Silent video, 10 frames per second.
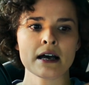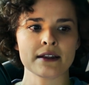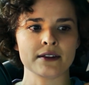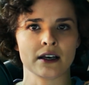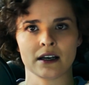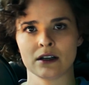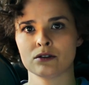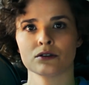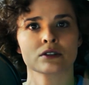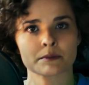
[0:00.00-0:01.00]
they
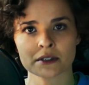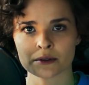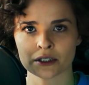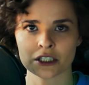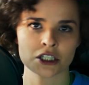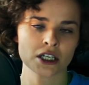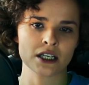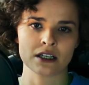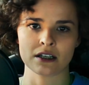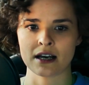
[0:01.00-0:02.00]
do something really
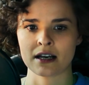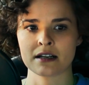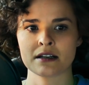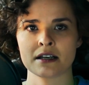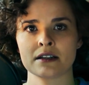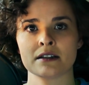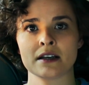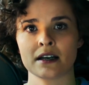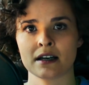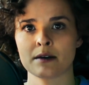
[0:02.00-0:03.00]
shitty and then
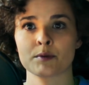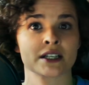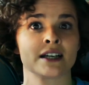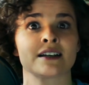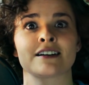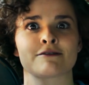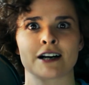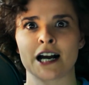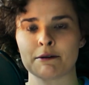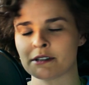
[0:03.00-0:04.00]
they pretend it never
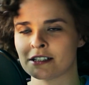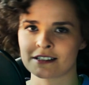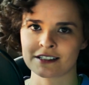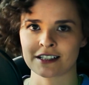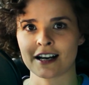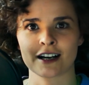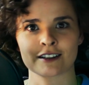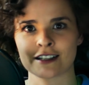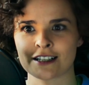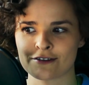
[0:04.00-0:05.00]
happened and they act
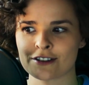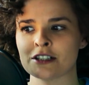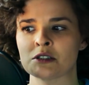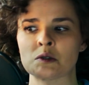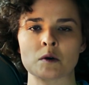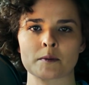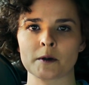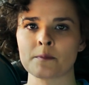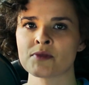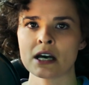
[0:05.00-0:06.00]
like everything's normal.